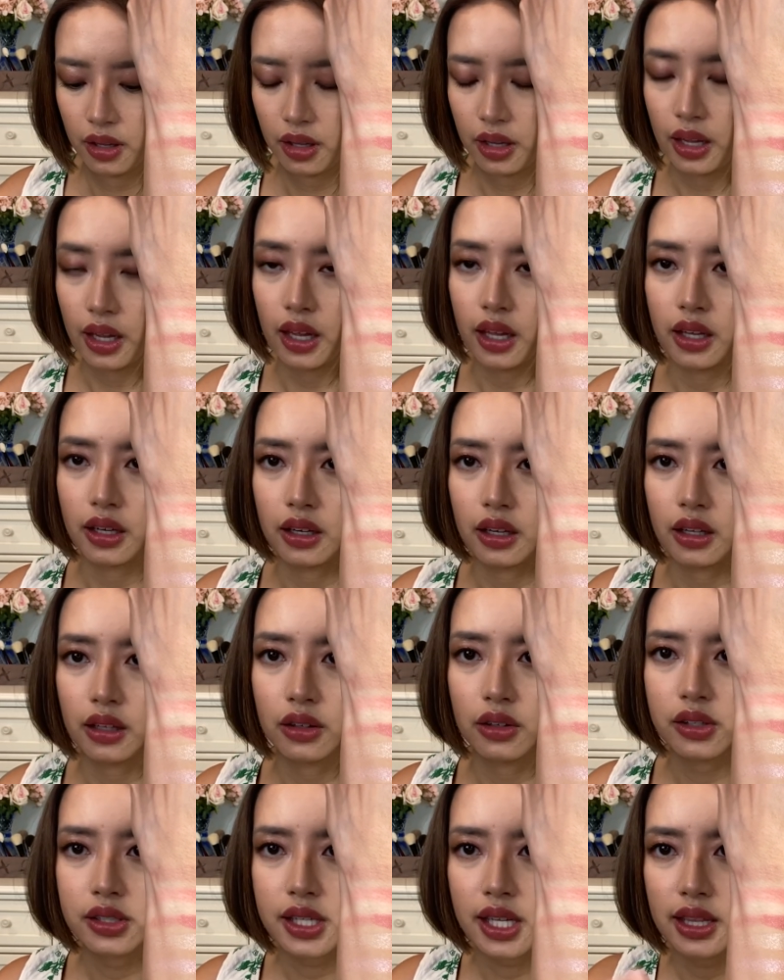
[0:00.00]
And it
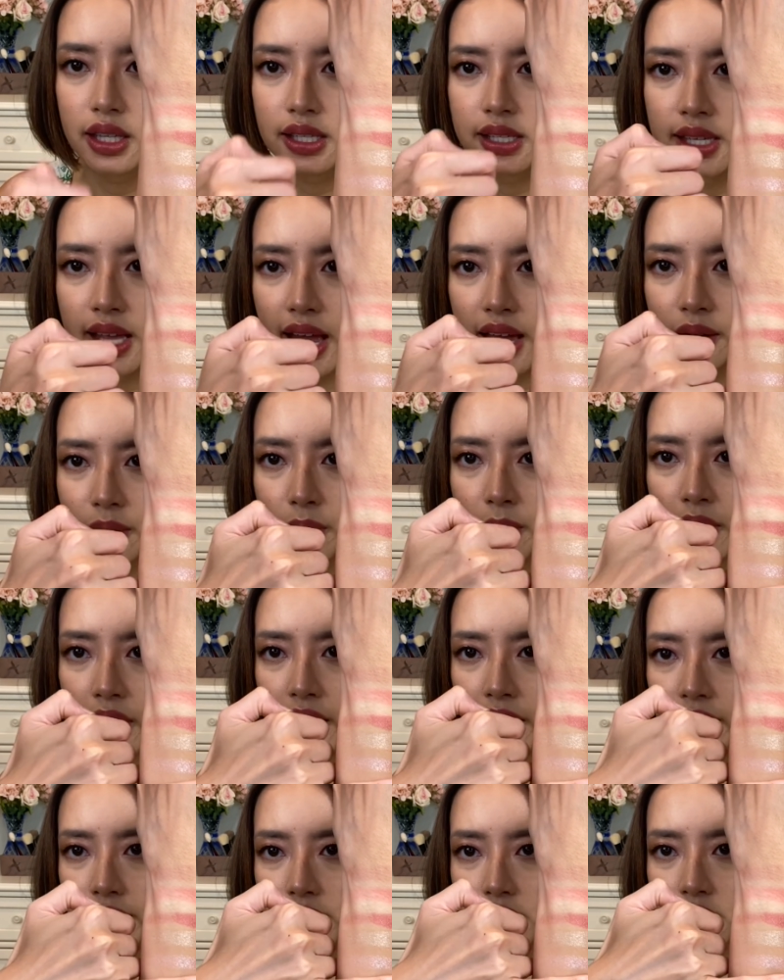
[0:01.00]
looks like the satin
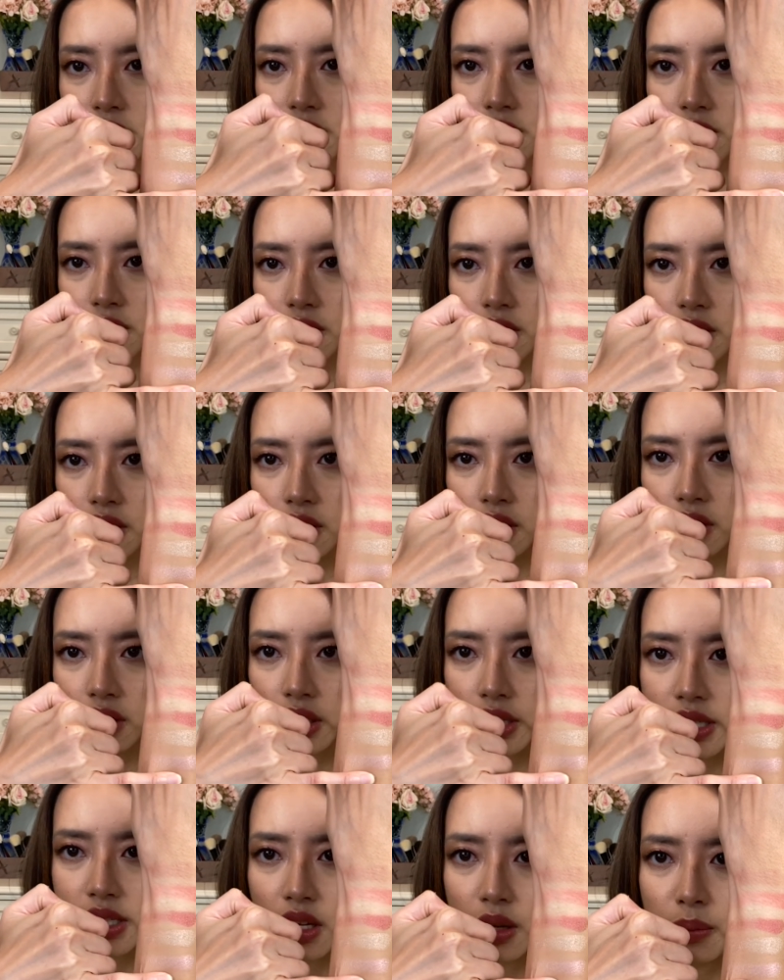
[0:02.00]
matte, you know, at
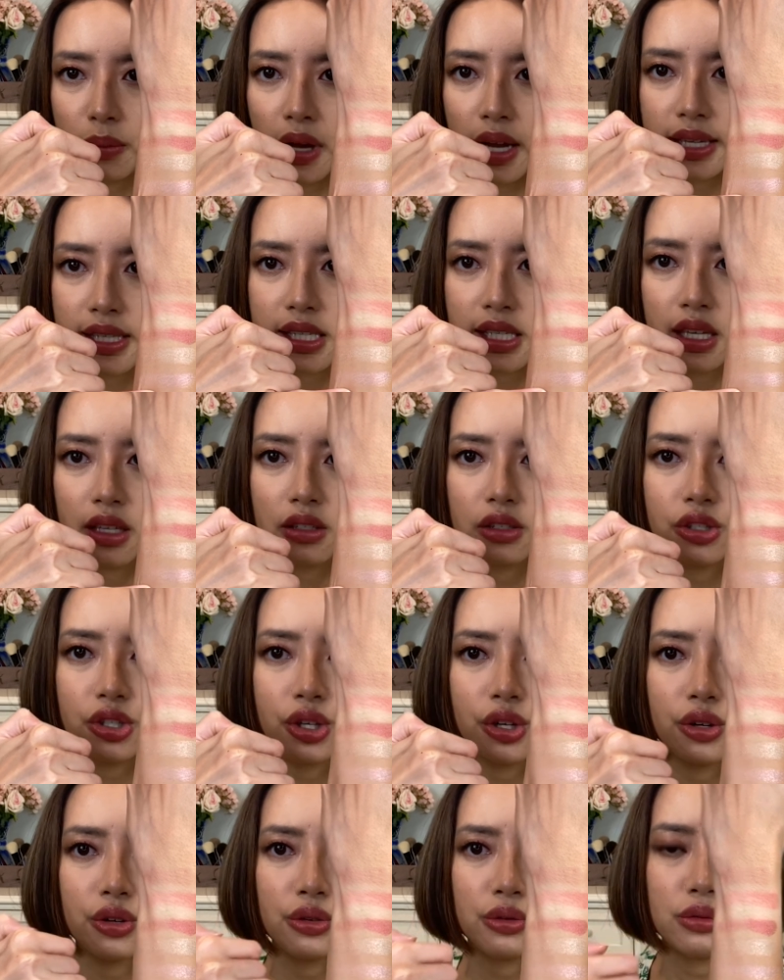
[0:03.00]
least on my skin
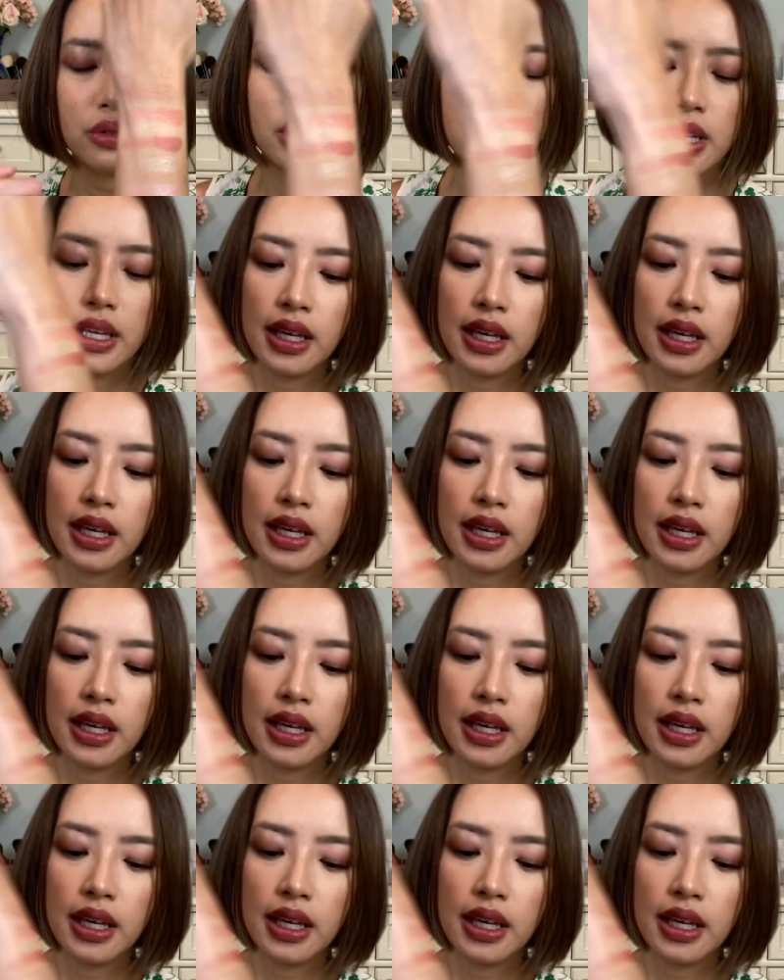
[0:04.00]
tone,